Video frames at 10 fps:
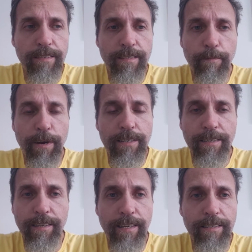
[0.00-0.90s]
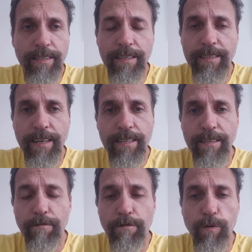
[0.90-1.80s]
amazing things he says
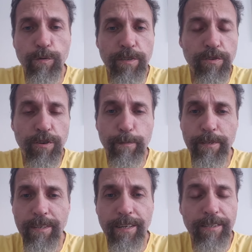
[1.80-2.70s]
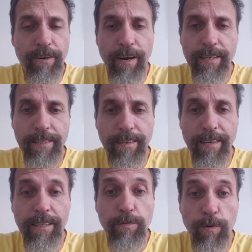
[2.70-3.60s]
and falls and trips and does crazy
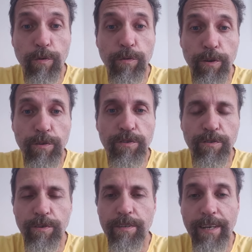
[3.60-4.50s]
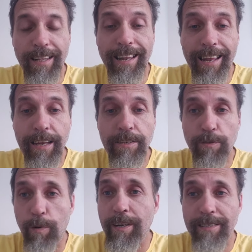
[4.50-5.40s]
things. We're all used to it. And the latest
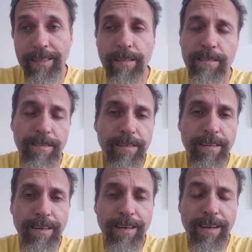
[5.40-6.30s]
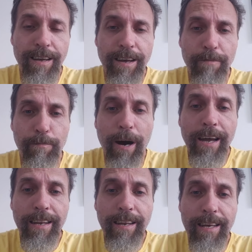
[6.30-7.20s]
one is this
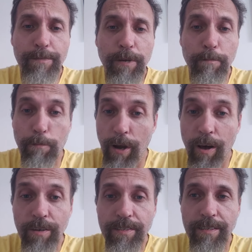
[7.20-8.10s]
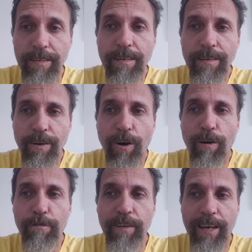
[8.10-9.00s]
Biden has been blasted
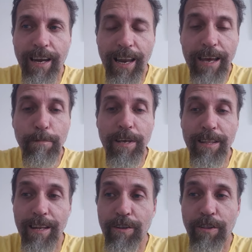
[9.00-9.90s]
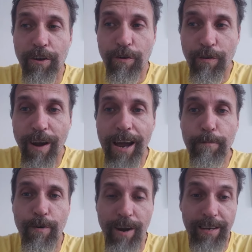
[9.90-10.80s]
after claiming that the crime
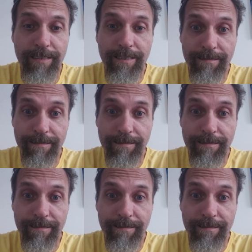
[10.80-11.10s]
rate